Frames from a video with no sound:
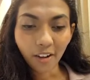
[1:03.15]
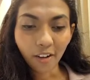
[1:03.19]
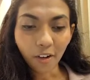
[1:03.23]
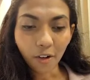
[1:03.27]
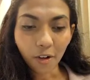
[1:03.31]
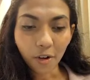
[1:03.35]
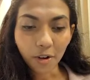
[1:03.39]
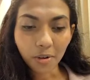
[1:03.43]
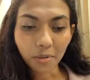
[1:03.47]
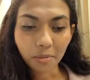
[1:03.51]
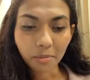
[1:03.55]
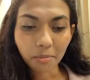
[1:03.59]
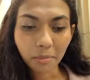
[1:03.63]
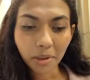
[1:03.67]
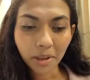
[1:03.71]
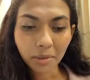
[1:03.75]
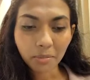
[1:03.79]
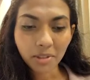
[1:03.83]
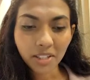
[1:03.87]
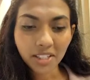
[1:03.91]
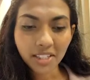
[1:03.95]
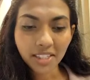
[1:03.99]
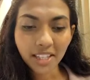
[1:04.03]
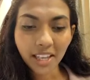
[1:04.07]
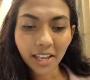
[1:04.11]
or
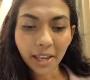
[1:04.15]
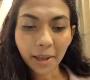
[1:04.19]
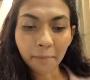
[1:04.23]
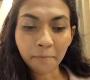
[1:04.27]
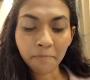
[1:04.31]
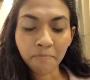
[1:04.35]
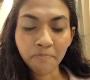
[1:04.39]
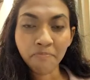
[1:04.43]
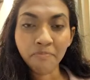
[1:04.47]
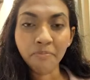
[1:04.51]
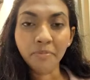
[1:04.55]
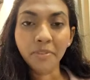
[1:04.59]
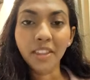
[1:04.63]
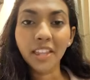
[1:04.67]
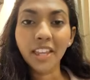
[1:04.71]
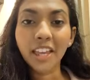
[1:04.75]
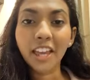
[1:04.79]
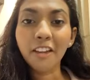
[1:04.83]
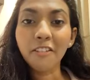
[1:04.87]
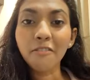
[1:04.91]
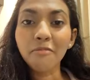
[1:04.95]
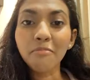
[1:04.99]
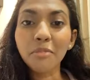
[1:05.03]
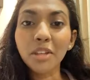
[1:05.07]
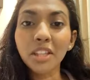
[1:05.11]
maybe say,
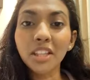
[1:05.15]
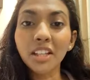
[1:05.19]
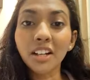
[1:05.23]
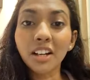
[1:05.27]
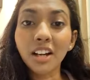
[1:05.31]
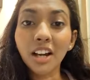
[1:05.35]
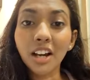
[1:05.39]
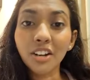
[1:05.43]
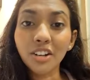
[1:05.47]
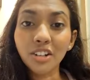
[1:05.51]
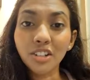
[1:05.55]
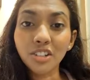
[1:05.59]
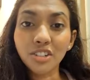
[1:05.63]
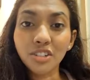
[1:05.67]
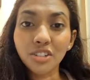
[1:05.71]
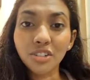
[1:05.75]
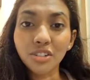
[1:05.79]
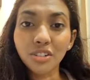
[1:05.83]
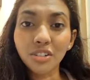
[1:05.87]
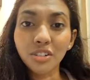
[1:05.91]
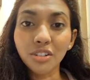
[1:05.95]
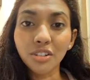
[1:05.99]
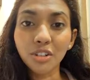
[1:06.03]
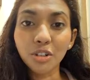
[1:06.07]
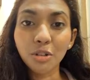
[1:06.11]
gave me the courage
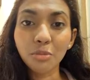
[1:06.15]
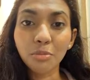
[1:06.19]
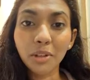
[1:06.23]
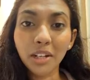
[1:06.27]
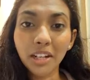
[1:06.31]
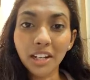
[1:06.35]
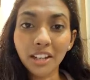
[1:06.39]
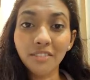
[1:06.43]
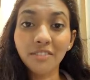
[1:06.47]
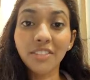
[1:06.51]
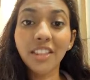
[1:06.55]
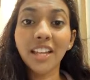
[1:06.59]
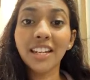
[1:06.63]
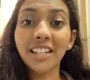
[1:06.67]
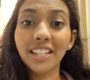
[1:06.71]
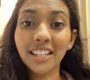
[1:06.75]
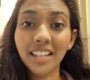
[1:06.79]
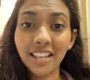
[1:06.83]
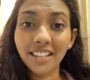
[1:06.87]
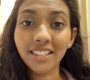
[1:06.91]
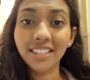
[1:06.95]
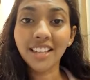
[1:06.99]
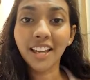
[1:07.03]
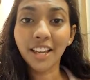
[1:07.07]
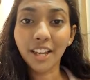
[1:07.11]
to believe that
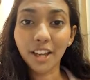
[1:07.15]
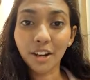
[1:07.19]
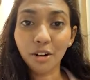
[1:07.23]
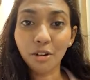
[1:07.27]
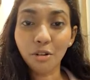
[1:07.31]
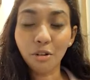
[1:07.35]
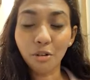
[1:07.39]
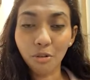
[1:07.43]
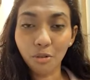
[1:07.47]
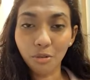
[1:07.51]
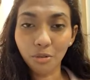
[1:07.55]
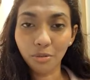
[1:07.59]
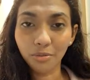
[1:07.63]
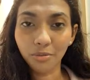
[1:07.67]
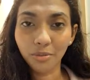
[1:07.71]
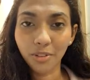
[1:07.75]
yes, I can go.